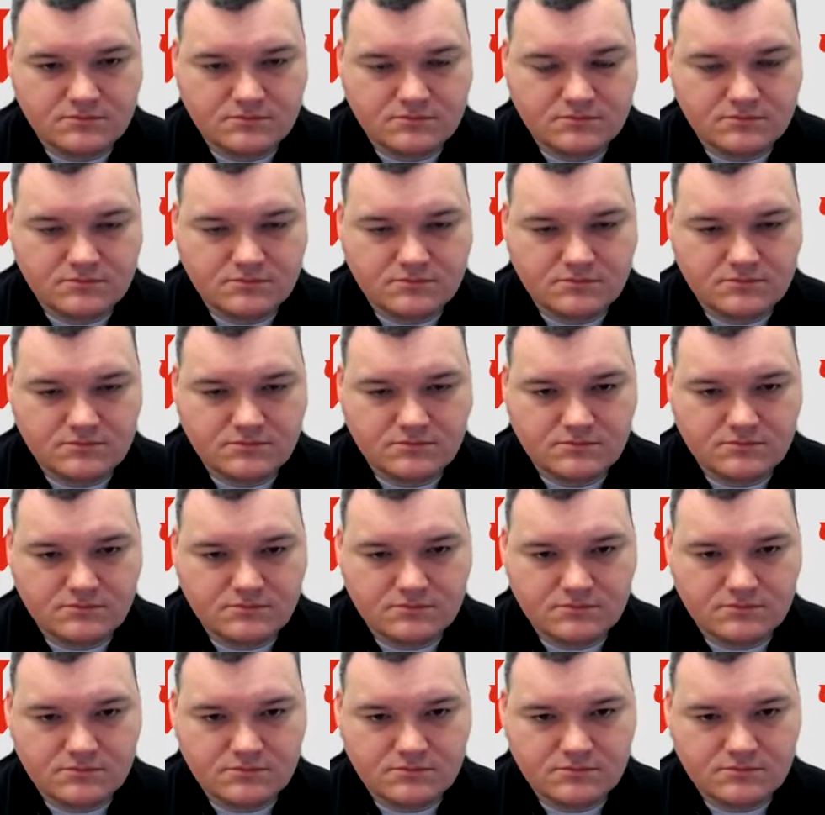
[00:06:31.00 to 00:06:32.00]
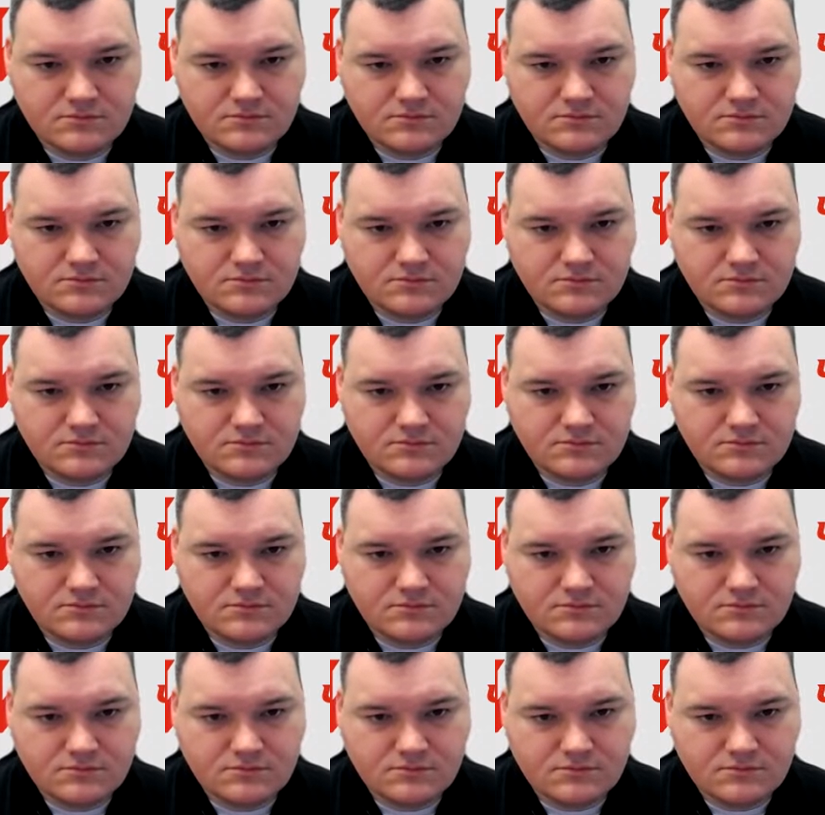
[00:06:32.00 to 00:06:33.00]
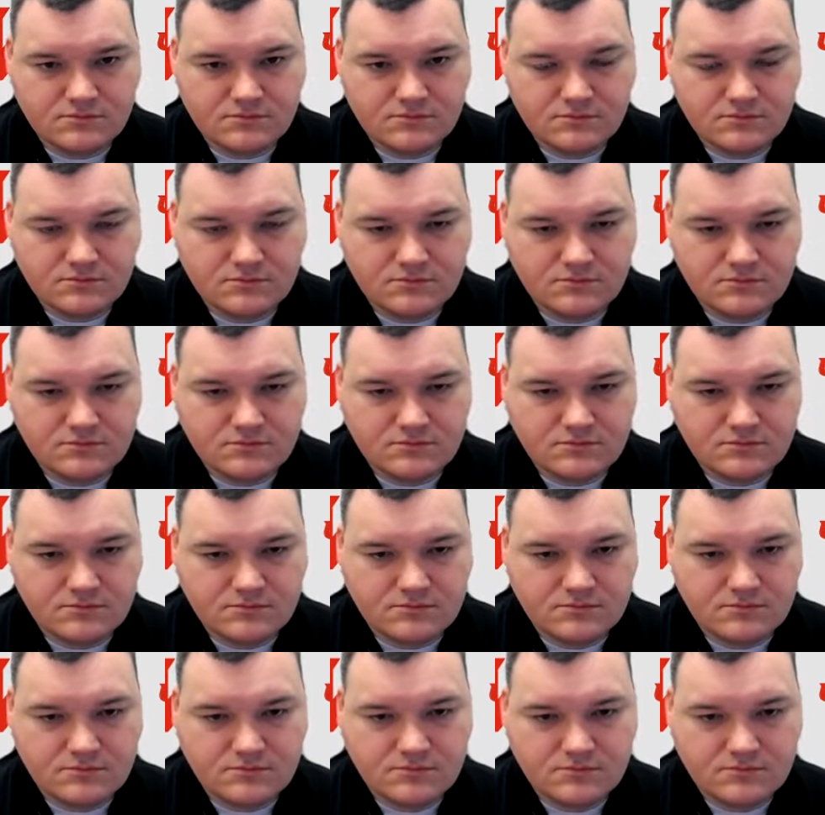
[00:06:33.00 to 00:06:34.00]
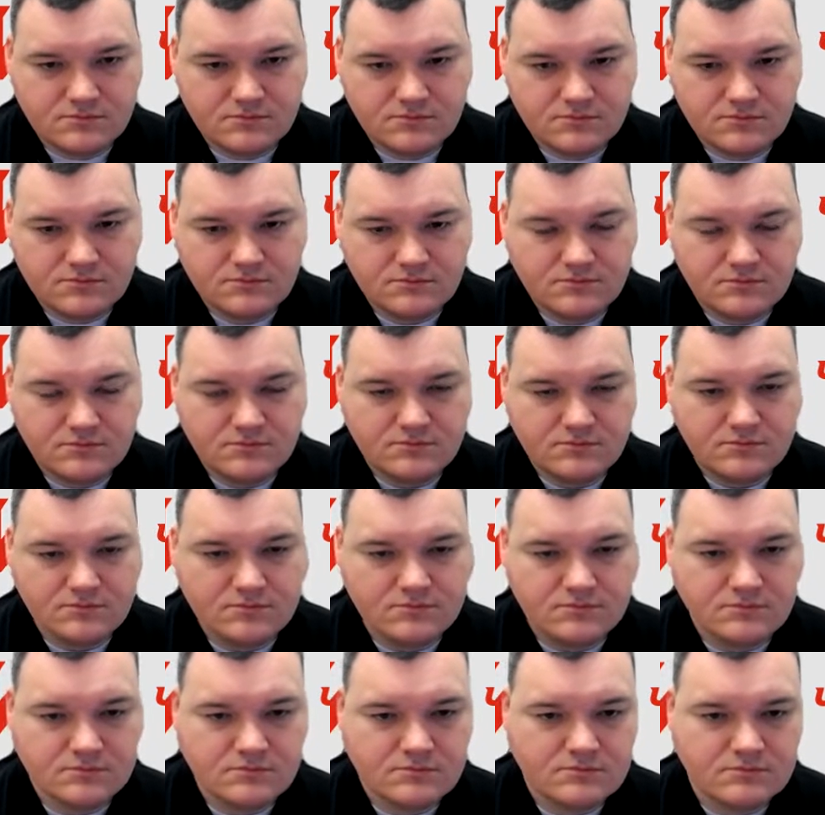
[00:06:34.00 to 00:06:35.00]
This person isn't speaking.